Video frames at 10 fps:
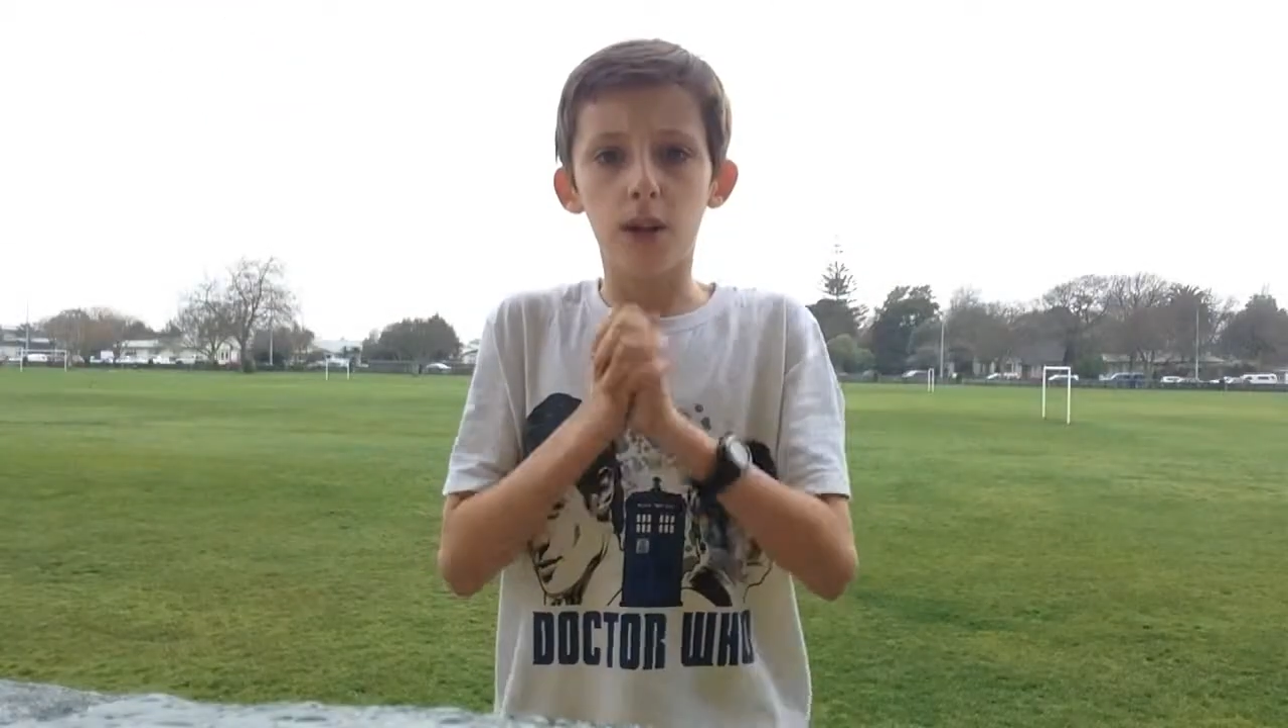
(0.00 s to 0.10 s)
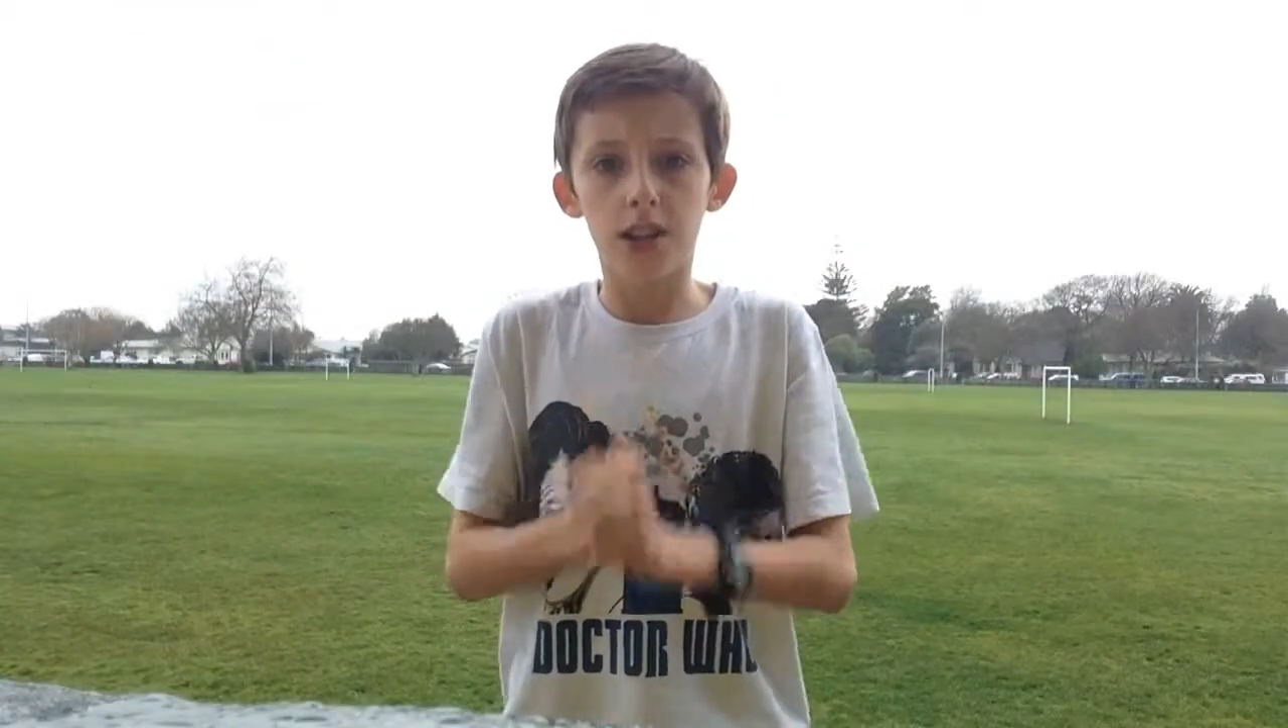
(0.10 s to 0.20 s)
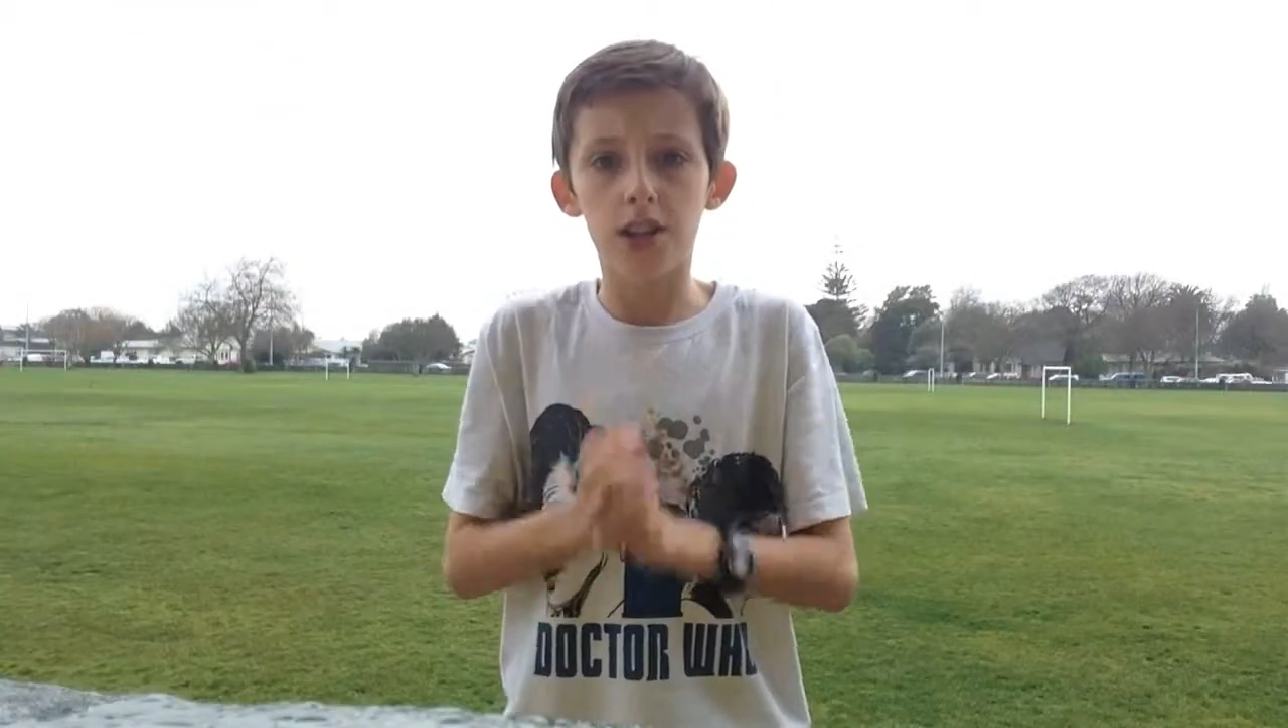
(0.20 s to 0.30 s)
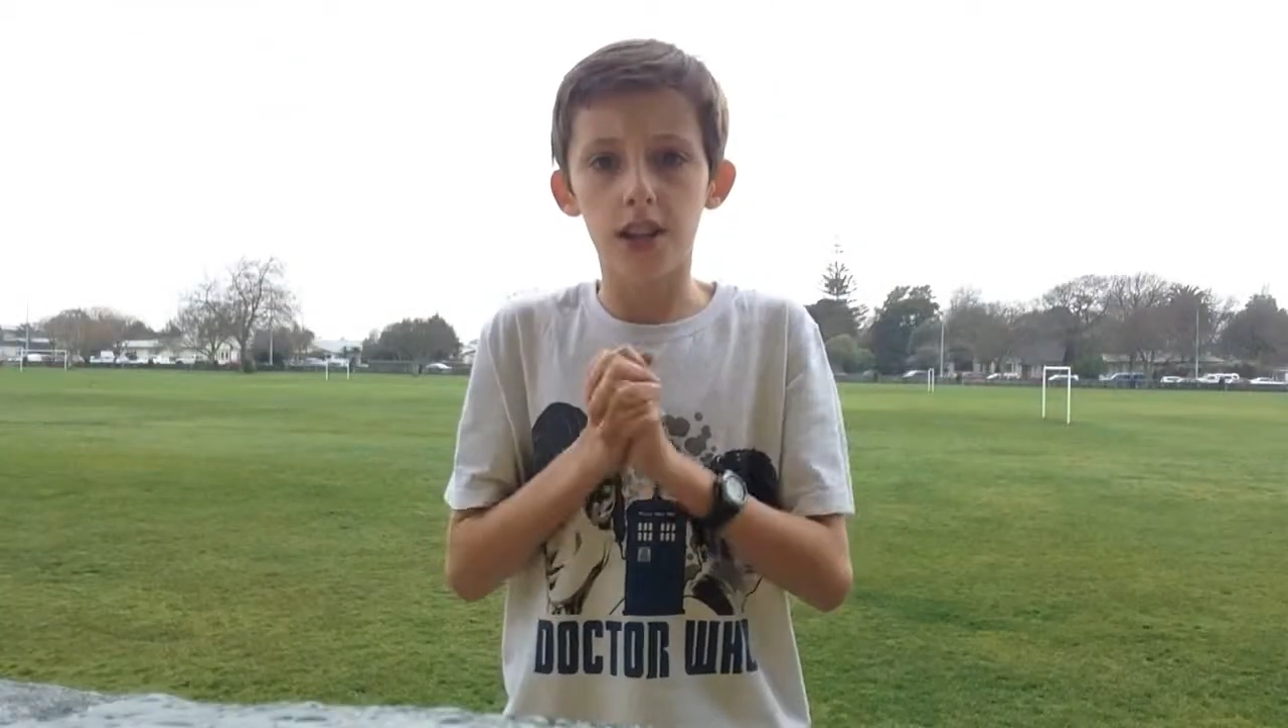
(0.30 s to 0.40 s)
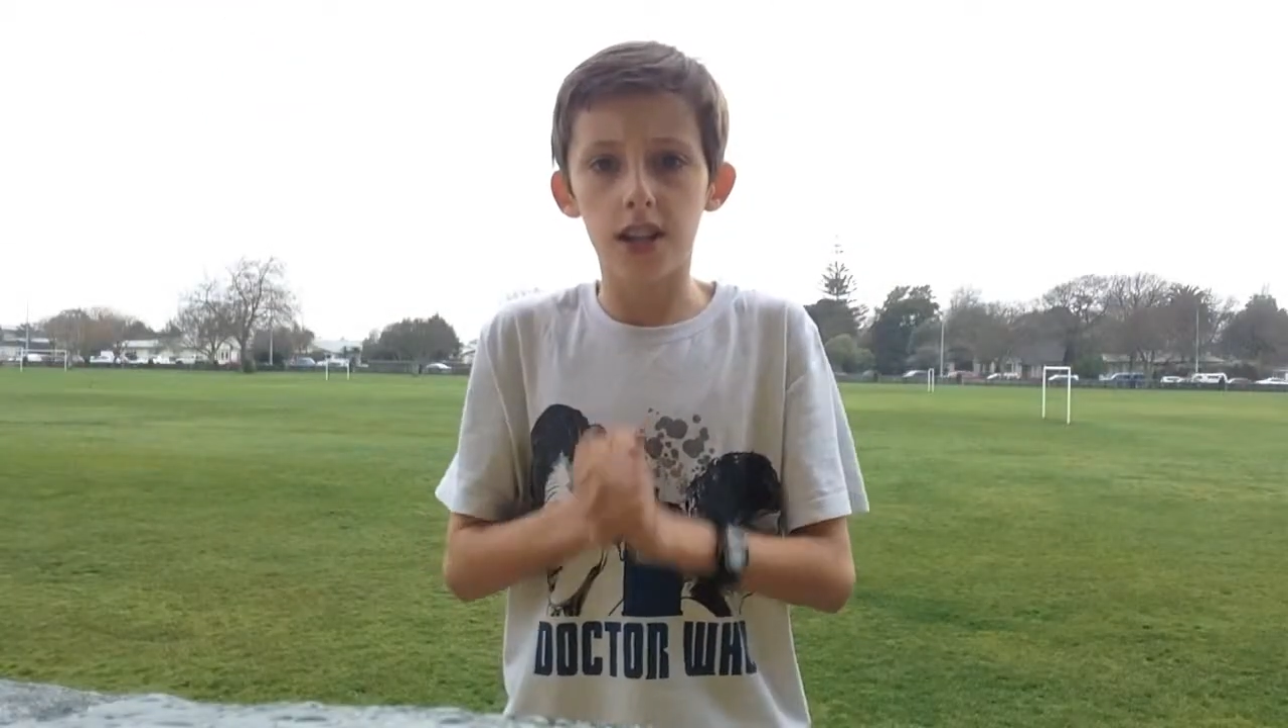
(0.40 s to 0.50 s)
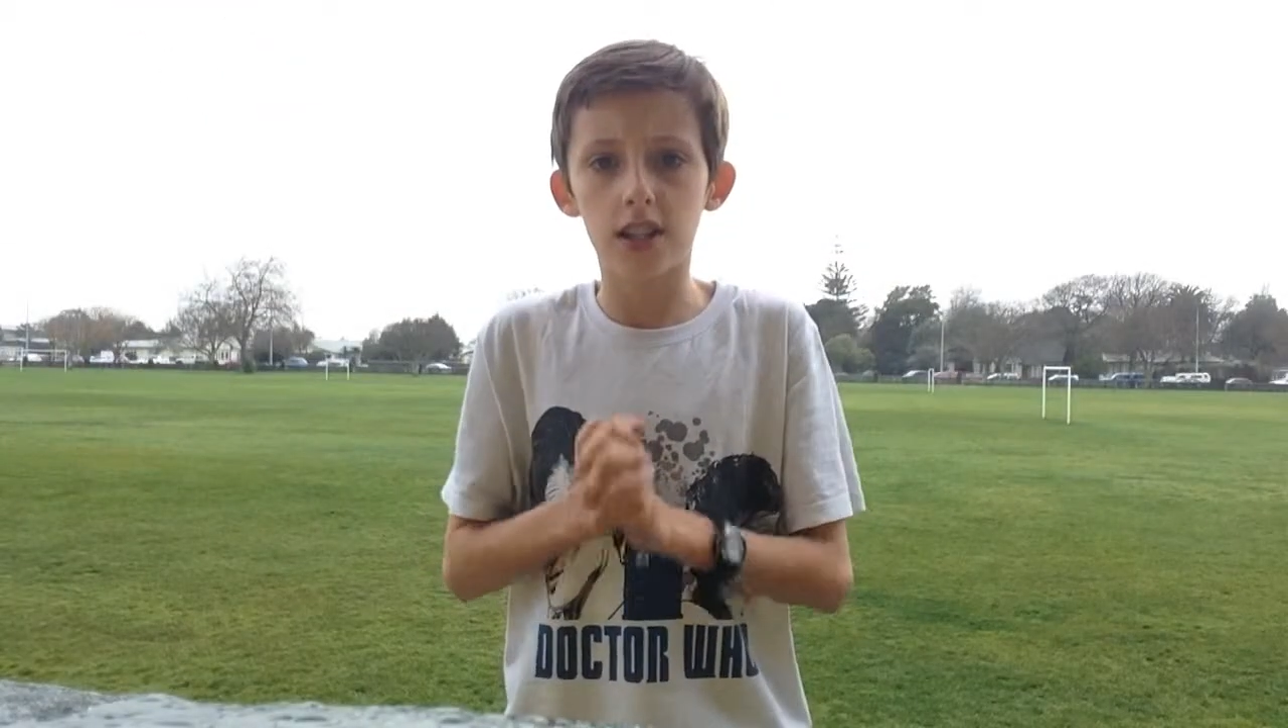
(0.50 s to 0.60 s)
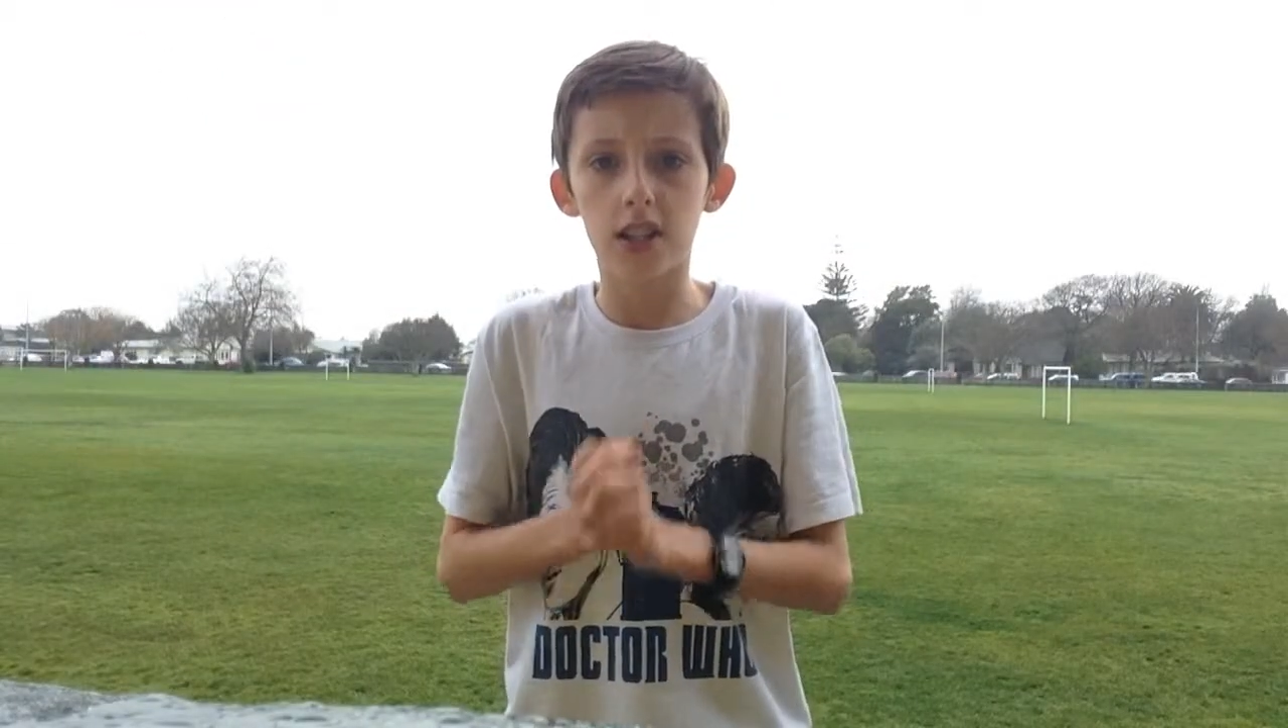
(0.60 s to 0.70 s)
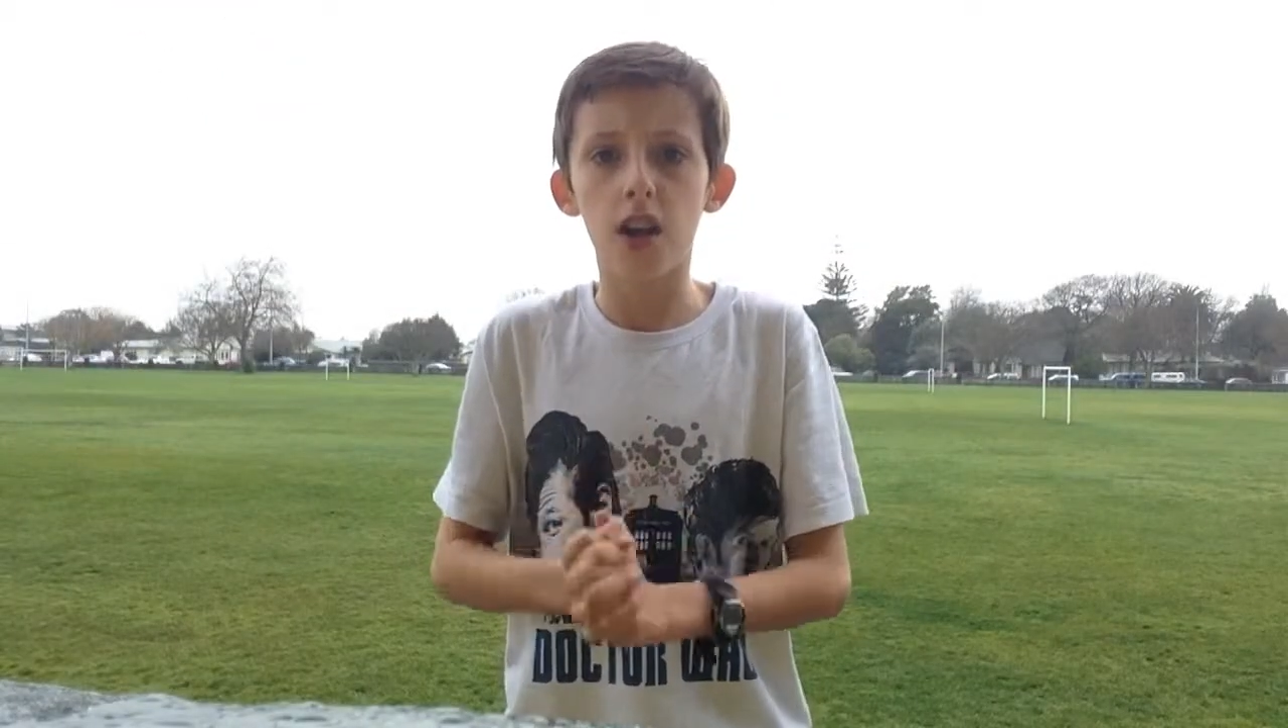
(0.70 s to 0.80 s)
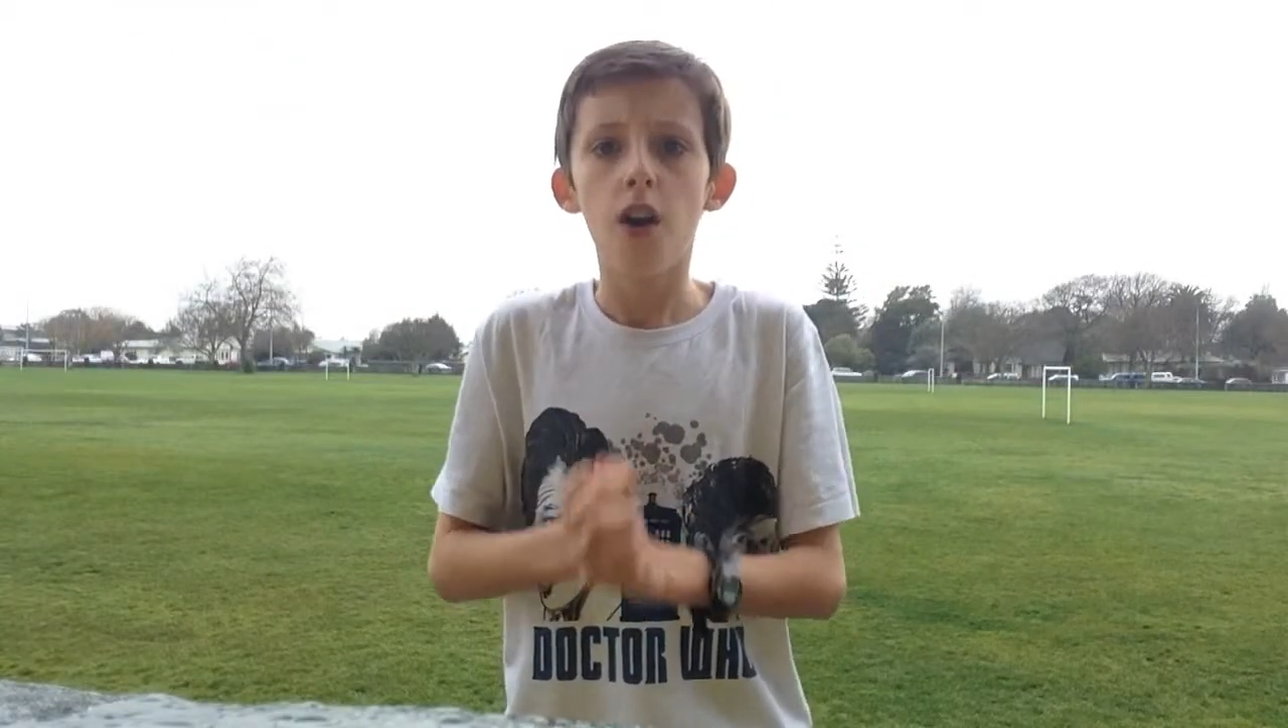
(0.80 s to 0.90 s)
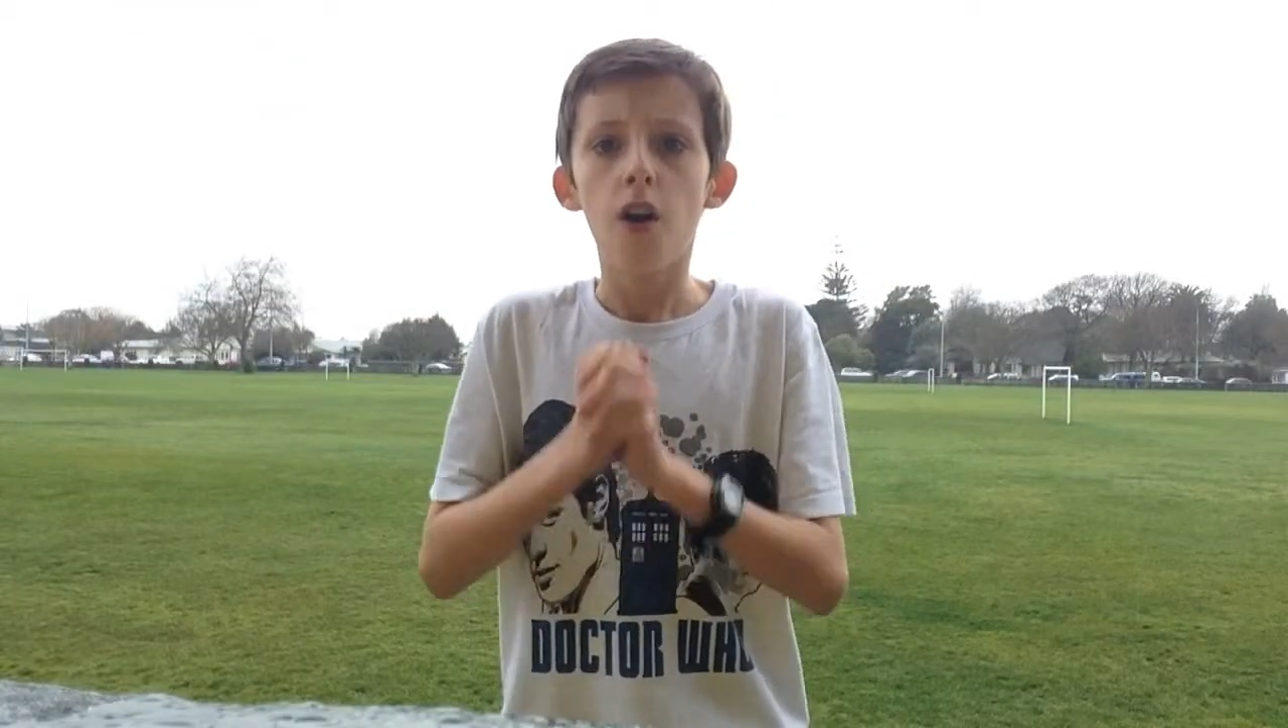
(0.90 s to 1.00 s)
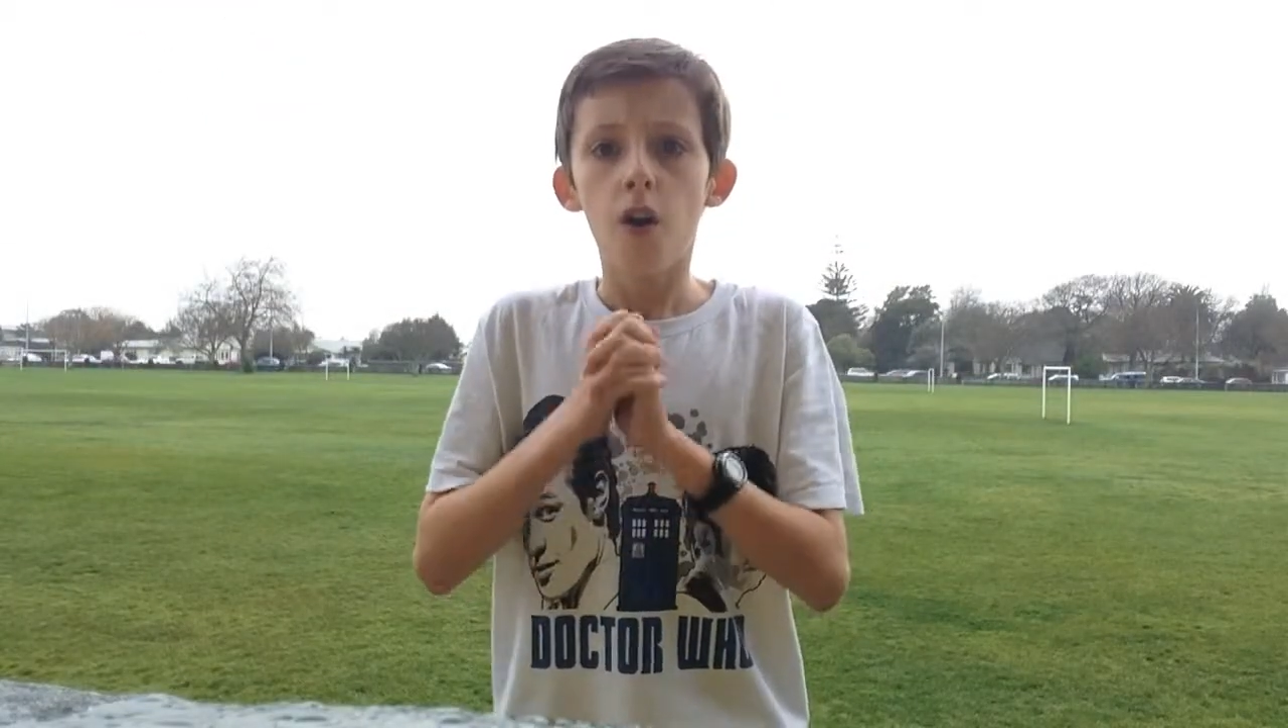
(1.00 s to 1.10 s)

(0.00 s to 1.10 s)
question is,